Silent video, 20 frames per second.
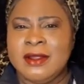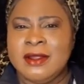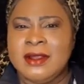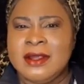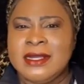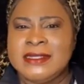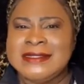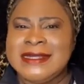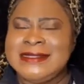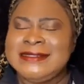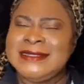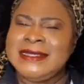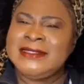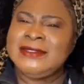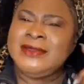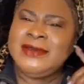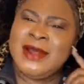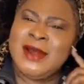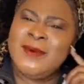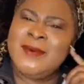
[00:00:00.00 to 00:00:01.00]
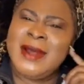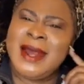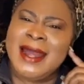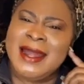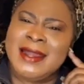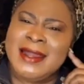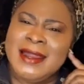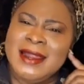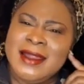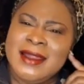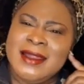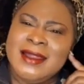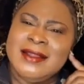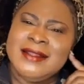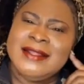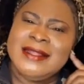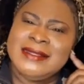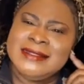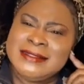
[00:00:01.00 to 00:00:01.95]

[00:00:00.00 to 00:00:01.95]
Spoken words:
Because I said, you know what? This